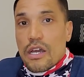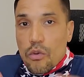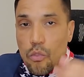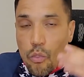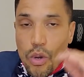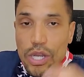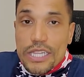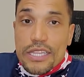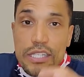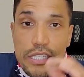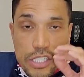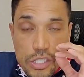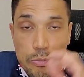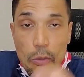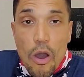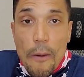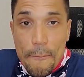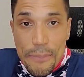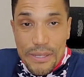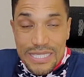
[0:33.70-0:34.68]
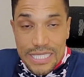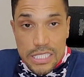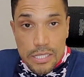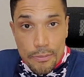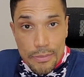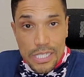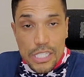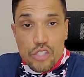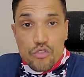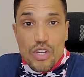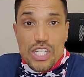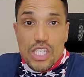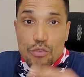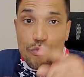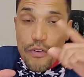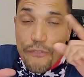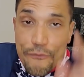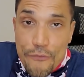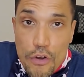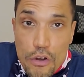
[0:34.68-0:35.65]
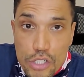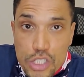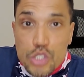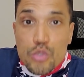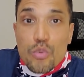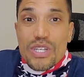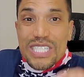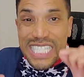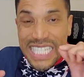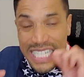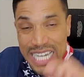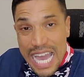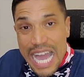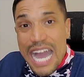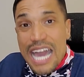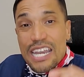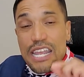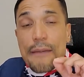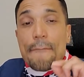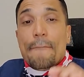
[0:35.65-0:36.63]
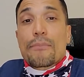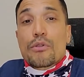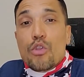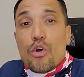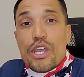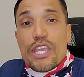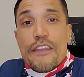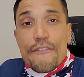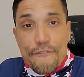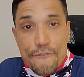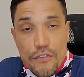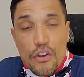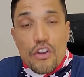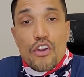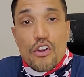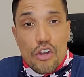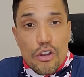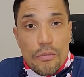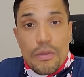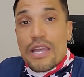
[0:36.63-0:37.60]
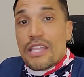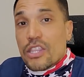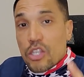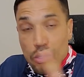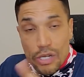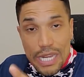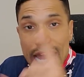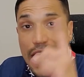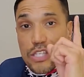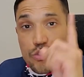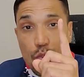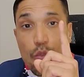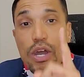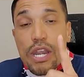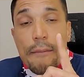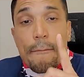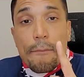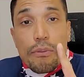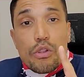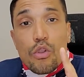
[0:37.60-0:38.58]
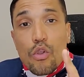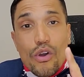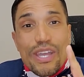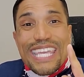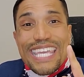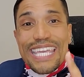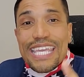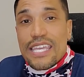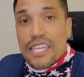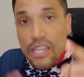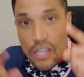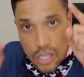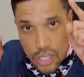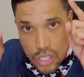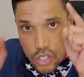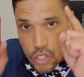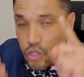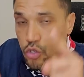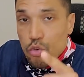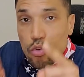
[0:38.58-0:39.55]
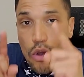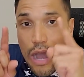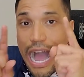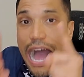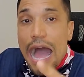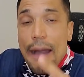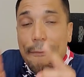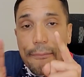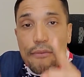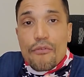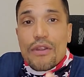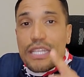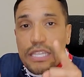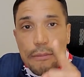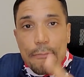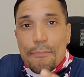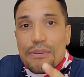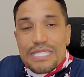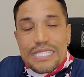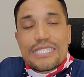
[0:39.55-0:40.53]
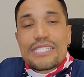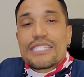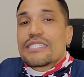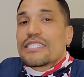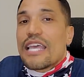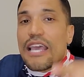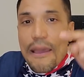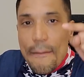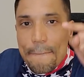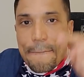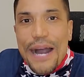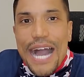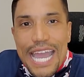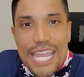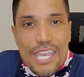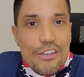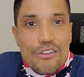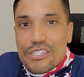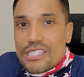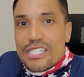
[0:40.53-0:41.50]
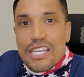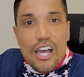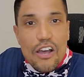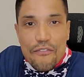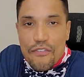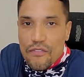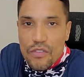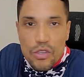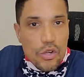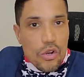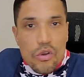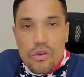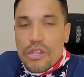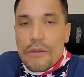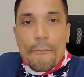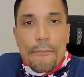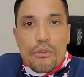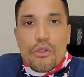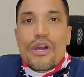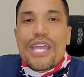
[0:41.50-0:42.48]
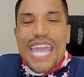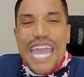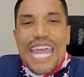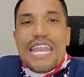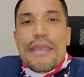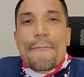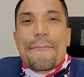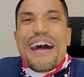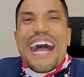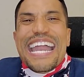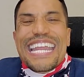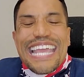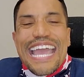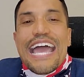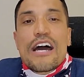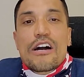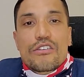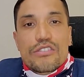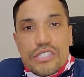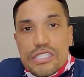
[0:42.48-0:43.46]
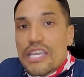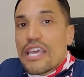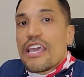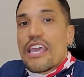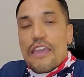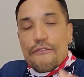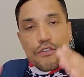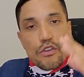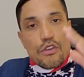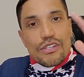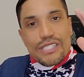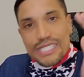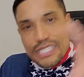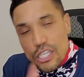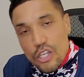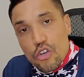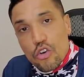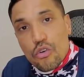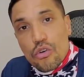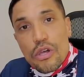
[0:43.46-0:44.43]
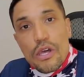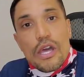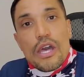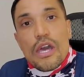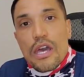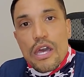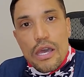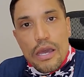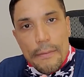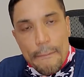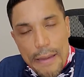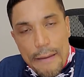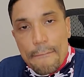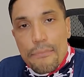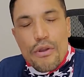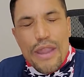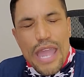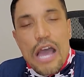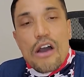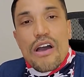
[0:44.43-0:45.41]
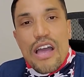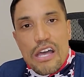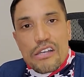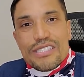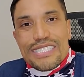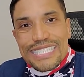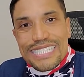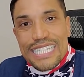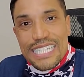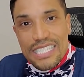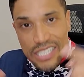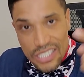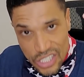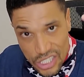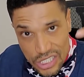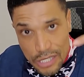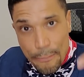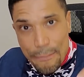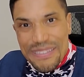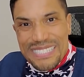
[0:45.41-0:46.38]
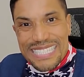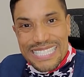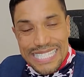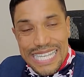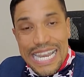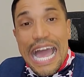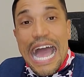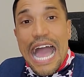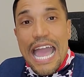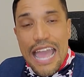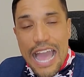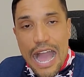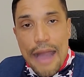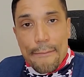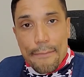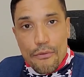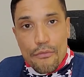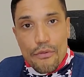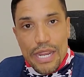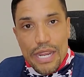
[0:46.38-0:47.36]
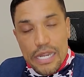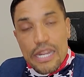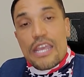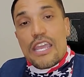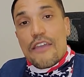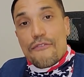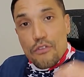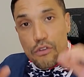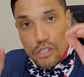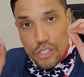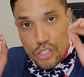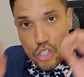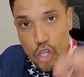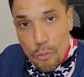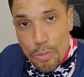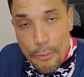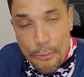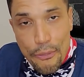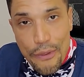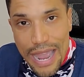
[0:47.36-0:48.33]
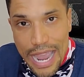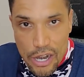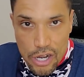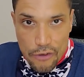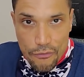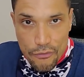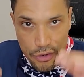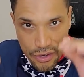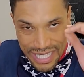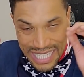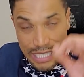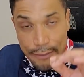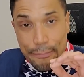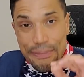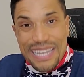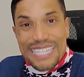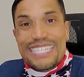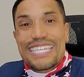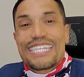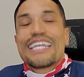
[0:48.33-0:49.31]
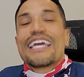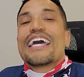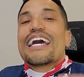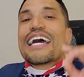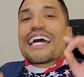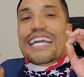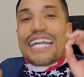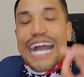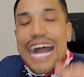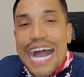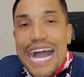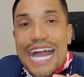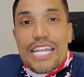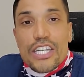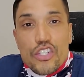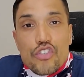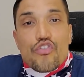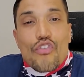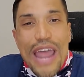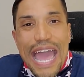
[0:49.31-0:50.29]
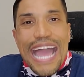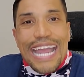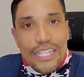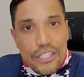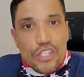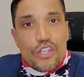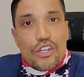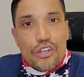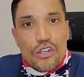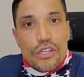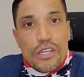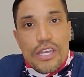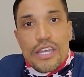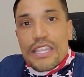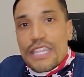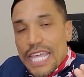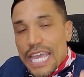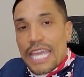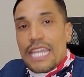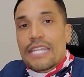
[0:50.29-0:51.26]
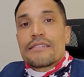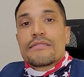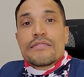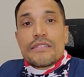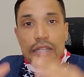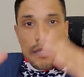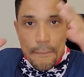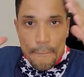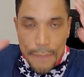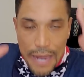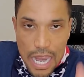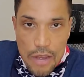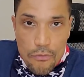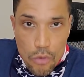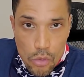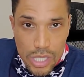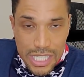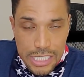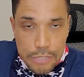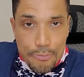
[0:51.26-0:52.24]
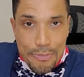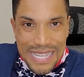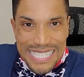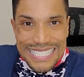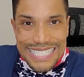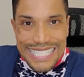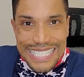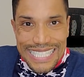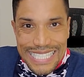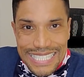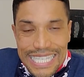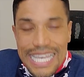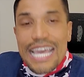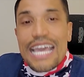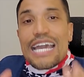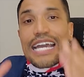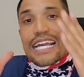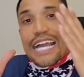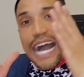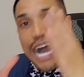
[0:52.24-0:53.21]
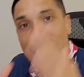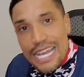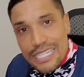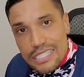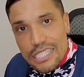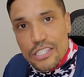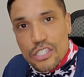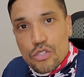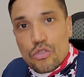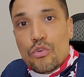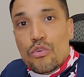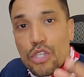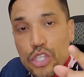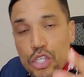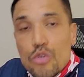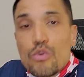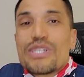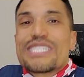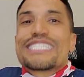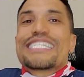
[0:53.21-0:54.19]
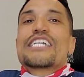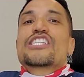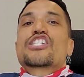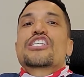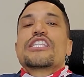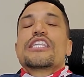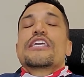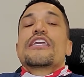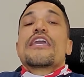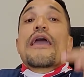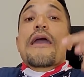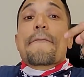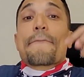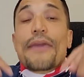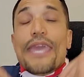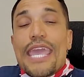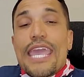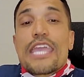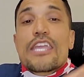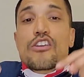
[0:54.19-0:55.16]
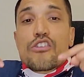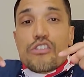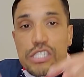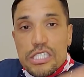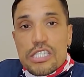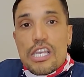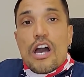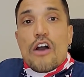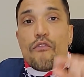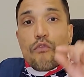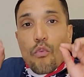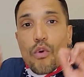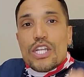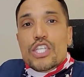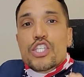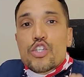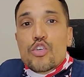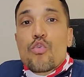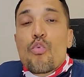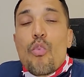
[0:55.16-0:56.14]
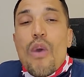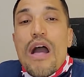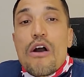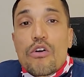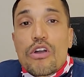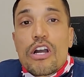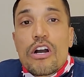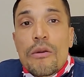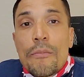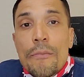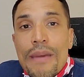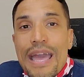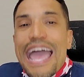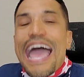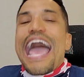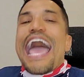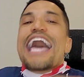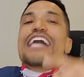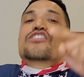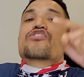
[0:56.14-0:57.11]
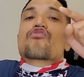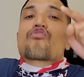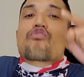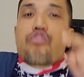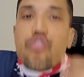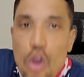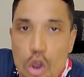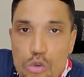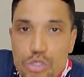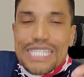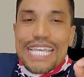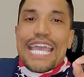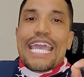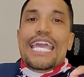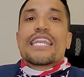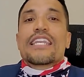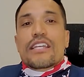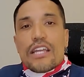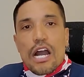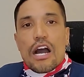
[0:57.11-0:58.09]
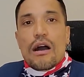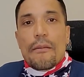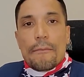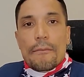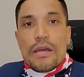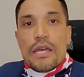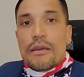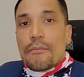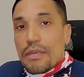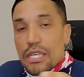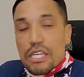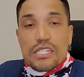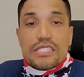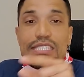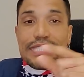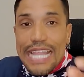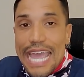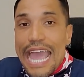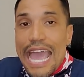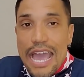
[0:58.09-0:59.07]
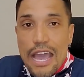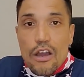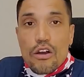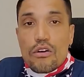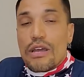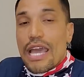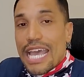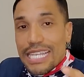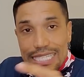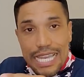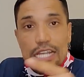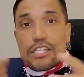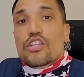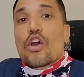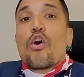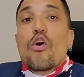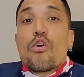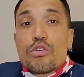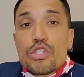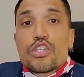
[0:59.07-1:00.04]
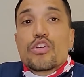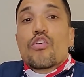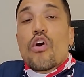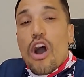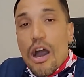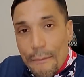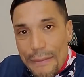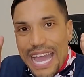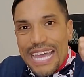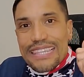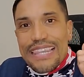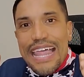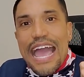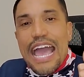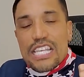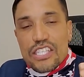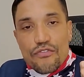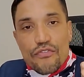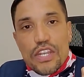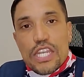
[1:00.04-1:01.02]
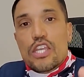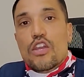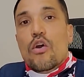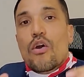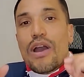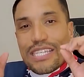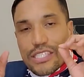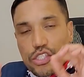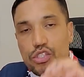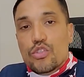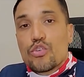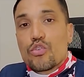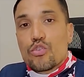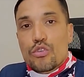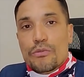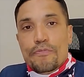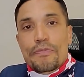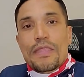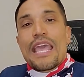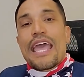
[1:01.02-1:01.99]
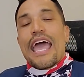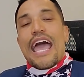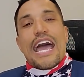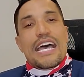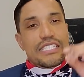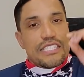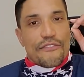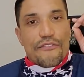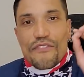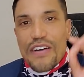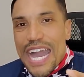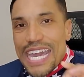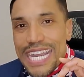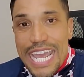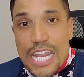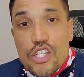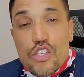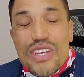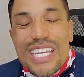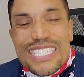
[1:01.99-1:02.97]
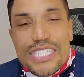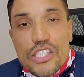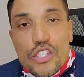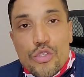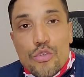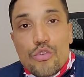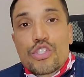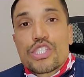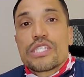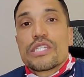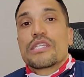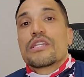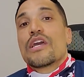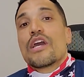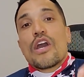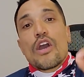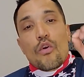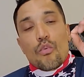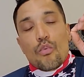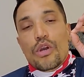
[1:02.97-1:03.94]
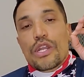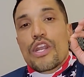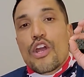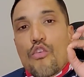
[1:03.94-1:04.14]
what the Small Business Administration refers to as a non-employer firm that only has one employee, you operate the business by yourself and you don't employ anybody else. If you're a single member LLC, such as the business that I operate, if you're a sole proprietor, if you're an independent contractor, then payroll expenses constitute you essentially paying yourself what you welcome as gross income. Because now, as I told you on my last video, as soon as a financial institution would